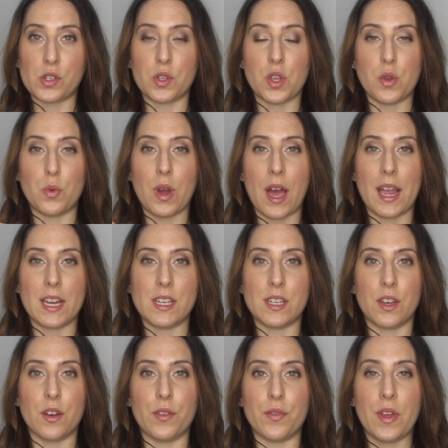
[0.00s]
So you kind
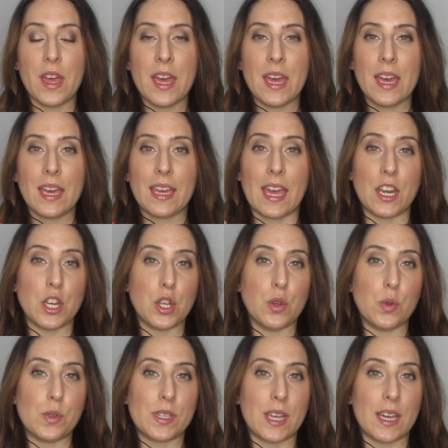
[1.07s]
of can
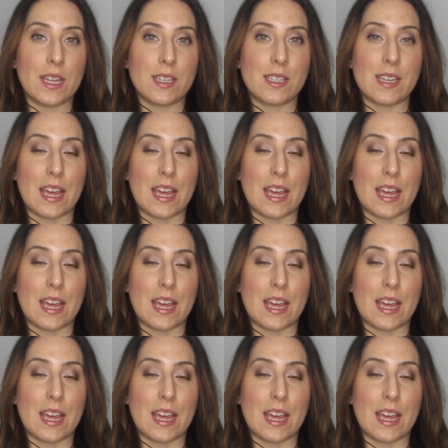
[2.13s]
use it